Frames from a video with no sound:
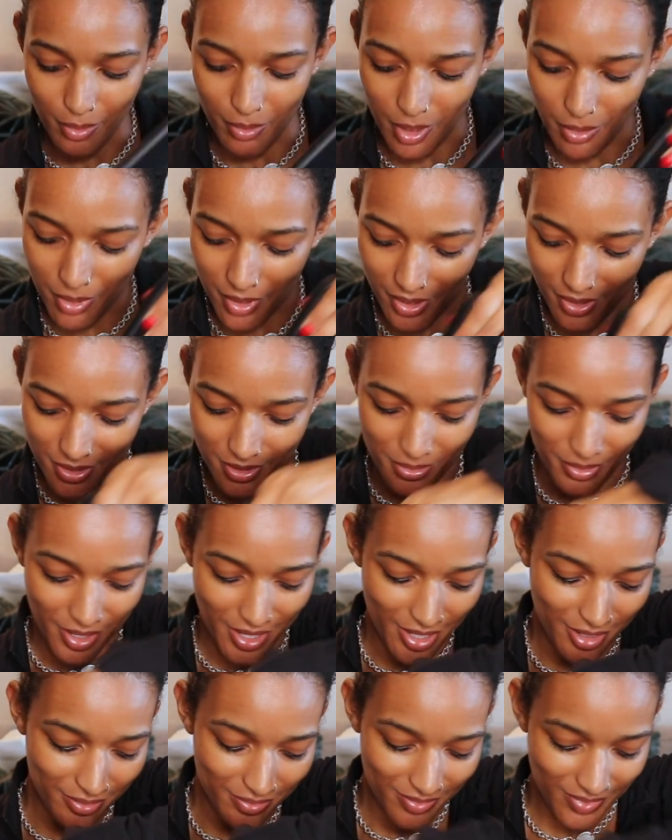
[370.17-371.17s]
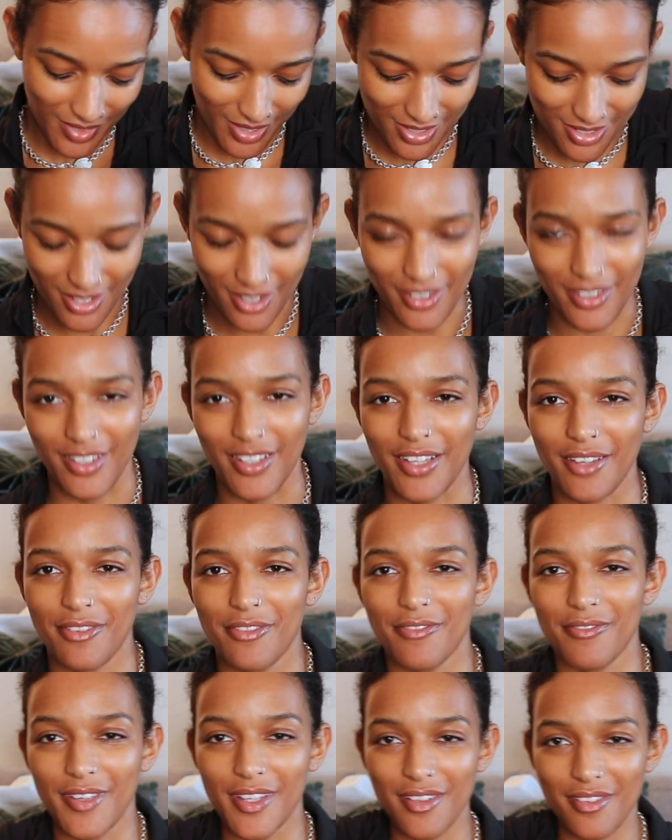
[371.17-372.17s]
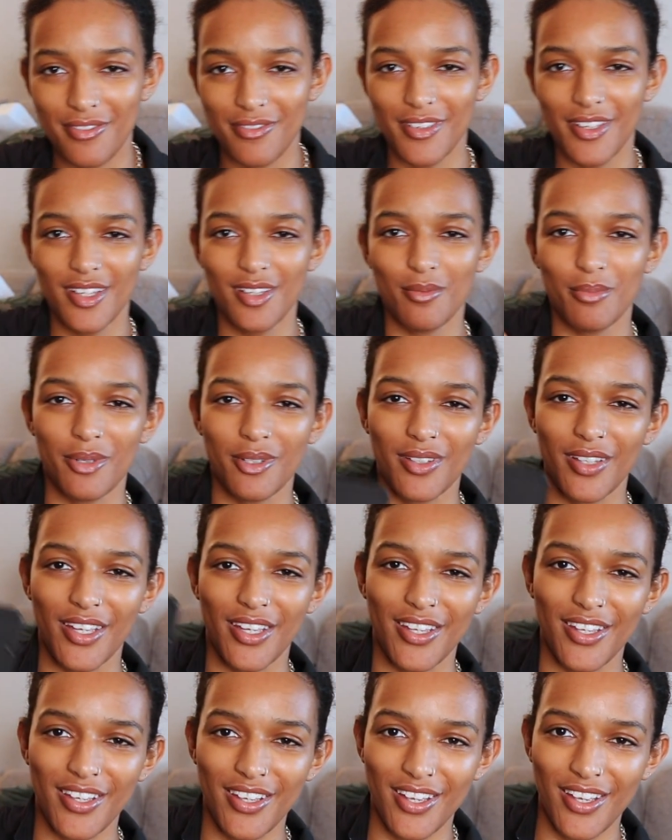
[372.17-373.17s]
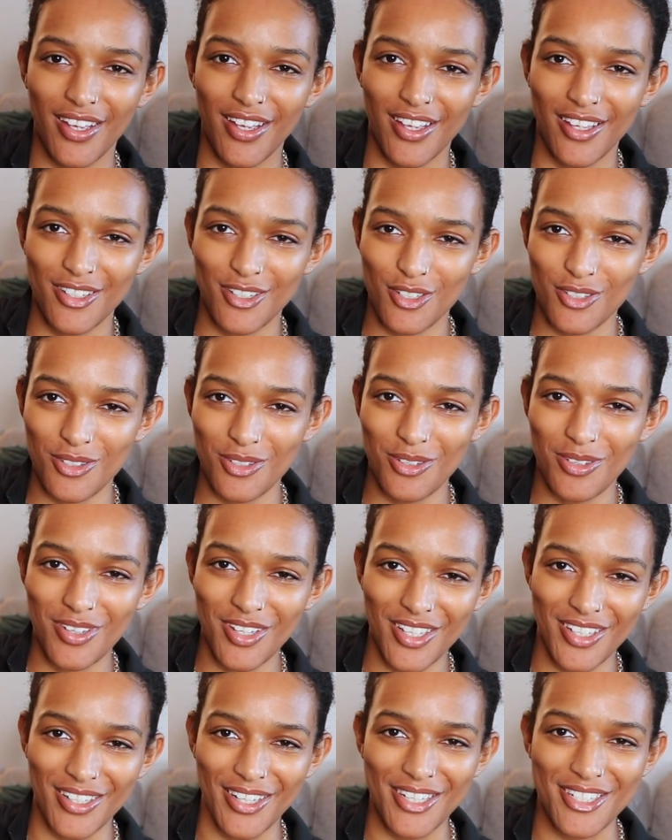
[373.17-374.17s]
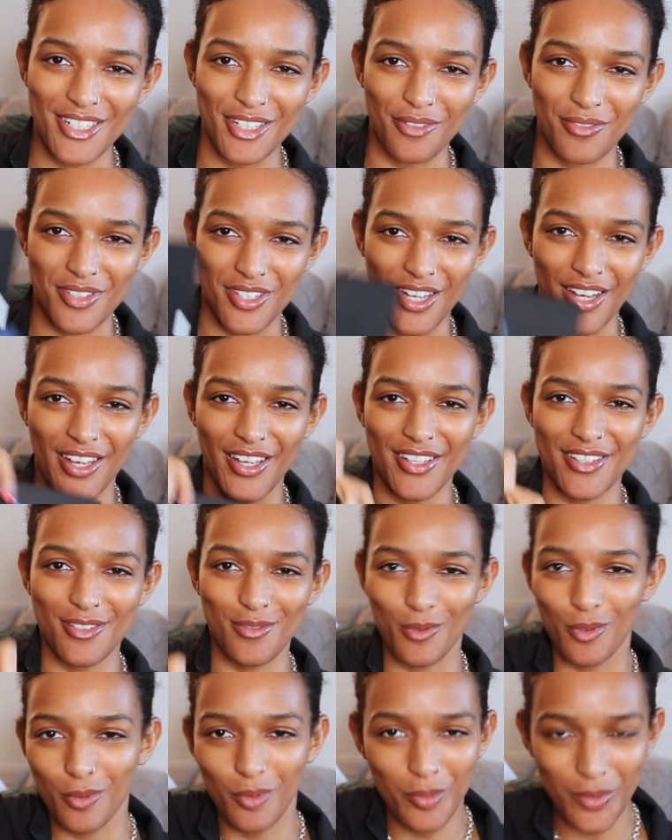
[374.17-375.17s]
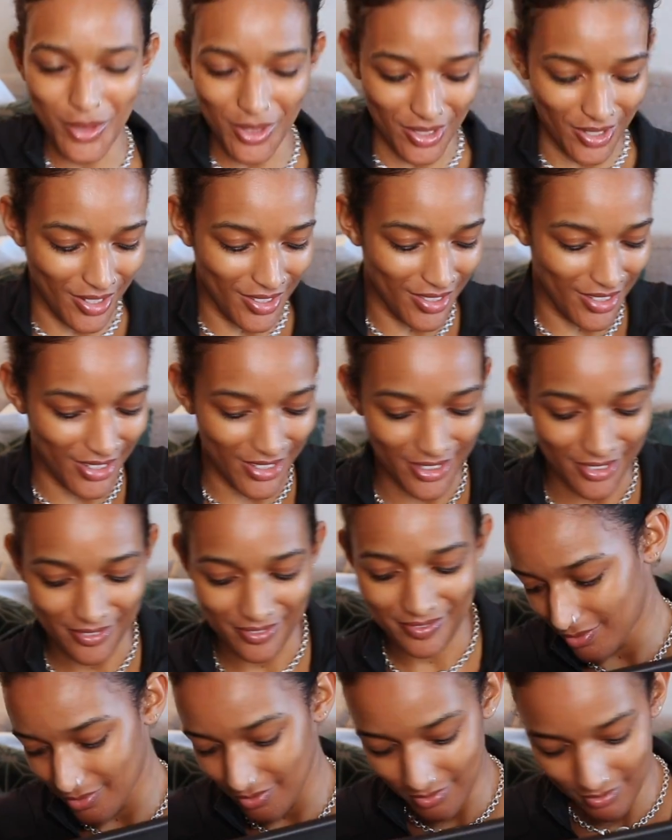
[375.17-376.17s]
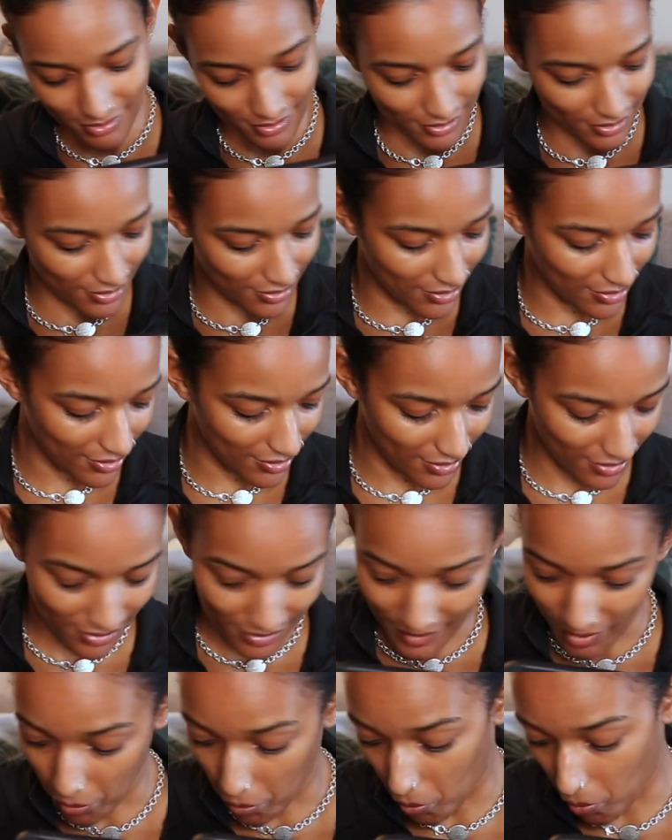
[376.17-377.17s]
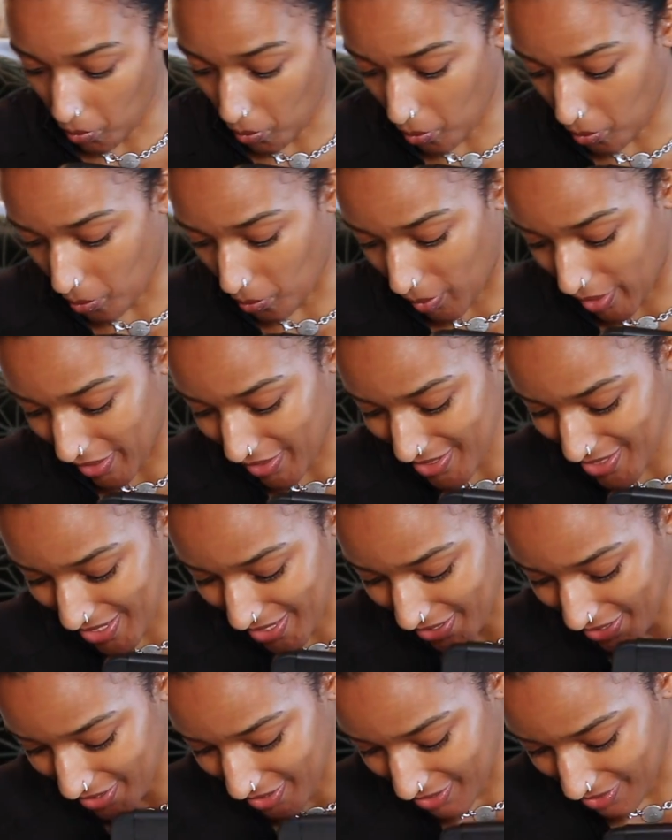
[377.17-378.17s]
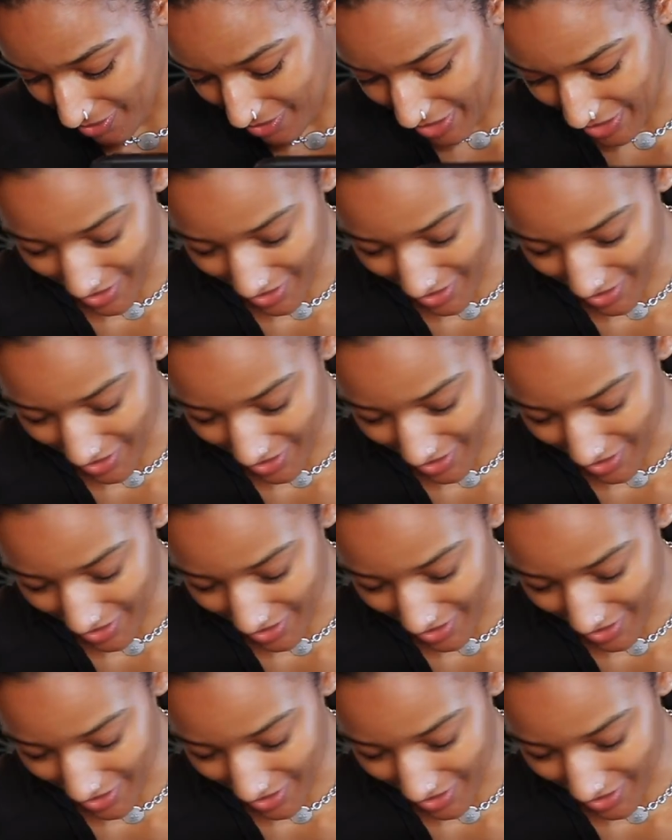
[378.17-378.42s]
maybe this way. It's not gonna like fit, but like, just so you can get an idea of size, but we'll put it in there. Ooh, wait a second.